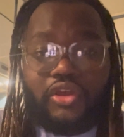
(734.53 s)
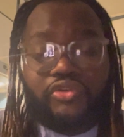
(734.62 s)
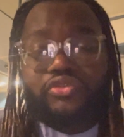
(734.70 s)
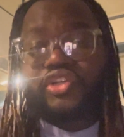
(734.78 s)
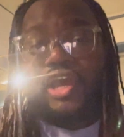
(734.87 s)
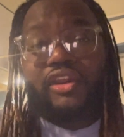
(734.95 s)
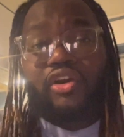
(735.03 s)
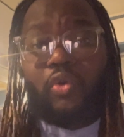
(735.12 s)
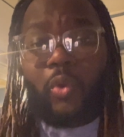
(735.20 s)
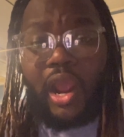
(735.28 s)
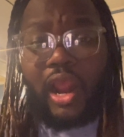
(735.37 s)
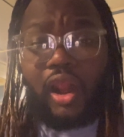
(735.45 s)
trying to
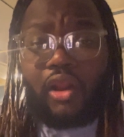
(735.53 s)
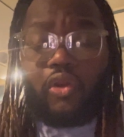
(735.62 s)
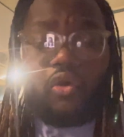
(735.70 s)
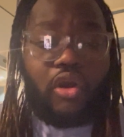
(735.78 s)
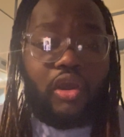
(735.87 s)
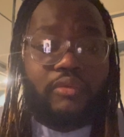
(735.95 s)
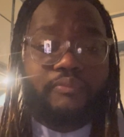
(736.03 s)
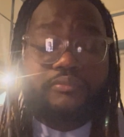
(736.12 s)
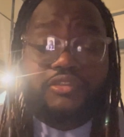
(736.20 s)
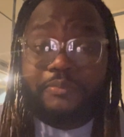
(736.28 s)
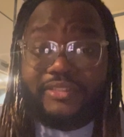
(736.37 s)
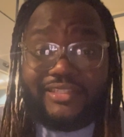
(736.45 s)
acquire, or a
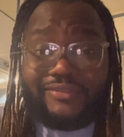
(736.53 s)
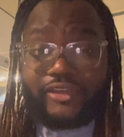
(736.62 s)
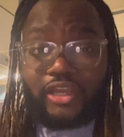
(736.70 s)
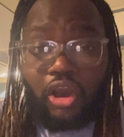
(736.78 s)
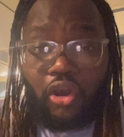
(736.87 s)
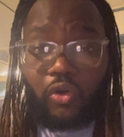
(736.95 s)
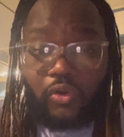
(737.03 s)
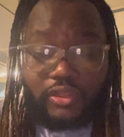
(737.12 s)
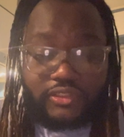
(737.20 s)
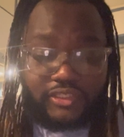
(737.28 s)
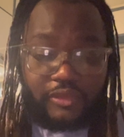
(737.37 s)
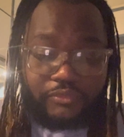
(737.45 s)
specific goal
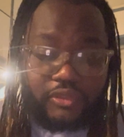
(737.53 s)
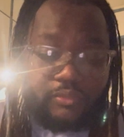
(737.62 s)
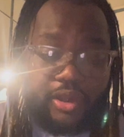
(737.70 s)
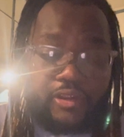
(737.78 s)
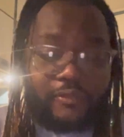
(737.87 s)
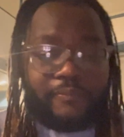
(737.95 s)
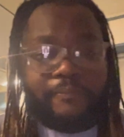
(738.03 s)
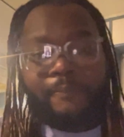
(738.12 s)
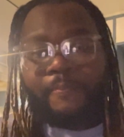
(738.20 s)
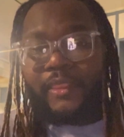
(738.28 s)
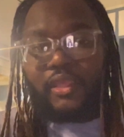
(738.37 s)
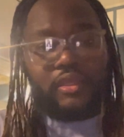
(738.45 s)
or something, right?
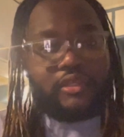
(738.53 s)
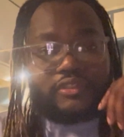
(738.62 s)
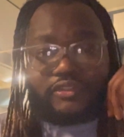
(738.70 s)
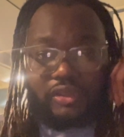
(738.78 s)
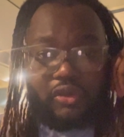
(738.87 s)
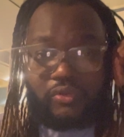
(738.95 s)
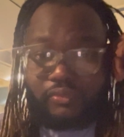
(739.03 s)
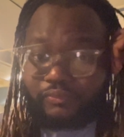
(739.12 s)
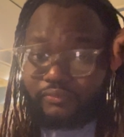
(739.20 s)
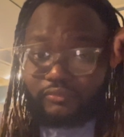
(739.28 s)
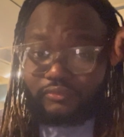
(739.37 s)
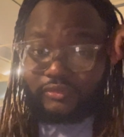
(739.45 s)
So
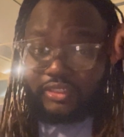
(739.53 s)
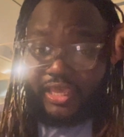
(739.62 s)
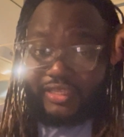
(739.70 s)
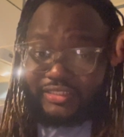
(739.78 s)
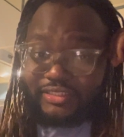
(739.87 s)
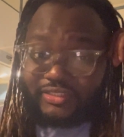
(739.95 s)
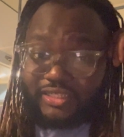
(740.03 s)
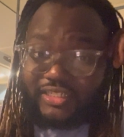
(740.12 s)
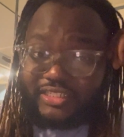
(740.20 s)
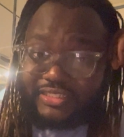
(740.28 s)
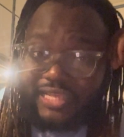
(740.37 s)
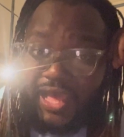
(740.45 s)
yeah, it
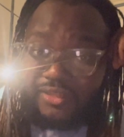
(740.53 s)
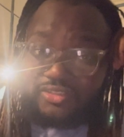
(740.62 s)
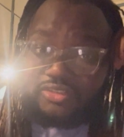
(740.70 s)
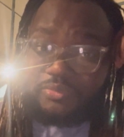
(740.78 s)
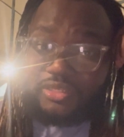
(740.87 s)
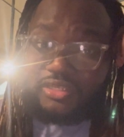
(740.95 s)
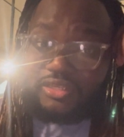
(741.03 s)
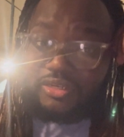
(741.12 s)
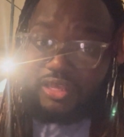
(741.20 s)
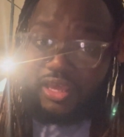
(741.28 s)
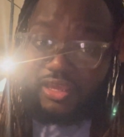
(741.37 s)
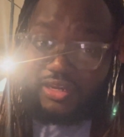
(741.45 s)
just got to me,
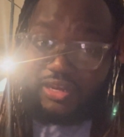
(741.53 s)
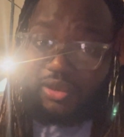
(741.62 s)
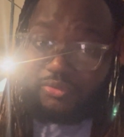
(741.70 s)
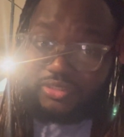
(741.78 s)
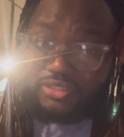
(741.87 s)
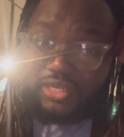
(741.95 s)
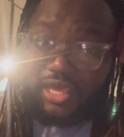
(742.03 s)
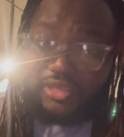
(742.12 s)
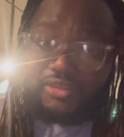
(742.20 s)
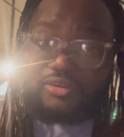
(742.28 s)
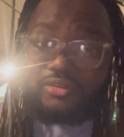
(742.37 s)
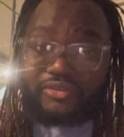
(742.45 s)
and I was just like,
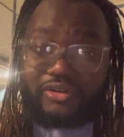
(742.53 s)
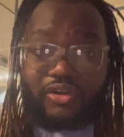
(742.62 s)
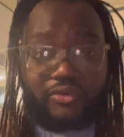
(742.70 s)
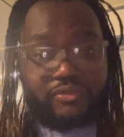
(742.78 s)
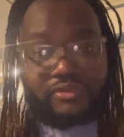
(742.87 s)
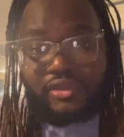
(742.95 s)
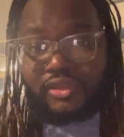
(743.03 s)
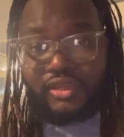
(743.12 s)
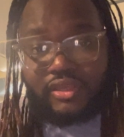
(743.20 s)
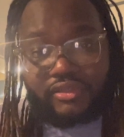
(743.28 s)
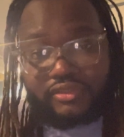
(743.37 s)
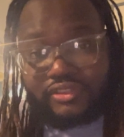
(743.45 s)
hell,
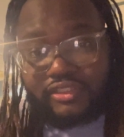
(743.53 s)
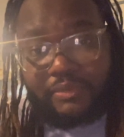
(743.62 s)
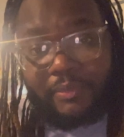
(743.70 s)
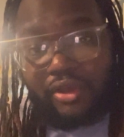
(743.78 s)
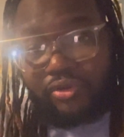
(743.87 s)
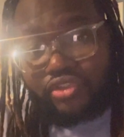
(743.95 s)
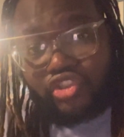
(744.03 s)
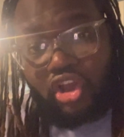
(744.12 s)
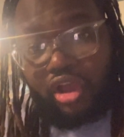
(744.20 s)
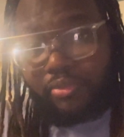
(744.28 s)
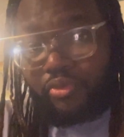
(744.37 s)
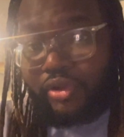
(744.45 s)
just get my own
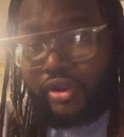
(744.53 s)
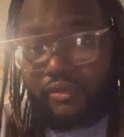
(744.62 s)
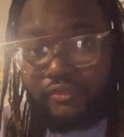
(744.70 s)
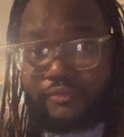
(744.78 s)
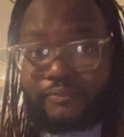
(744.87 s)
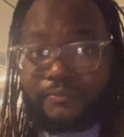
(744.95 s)
job or whatever.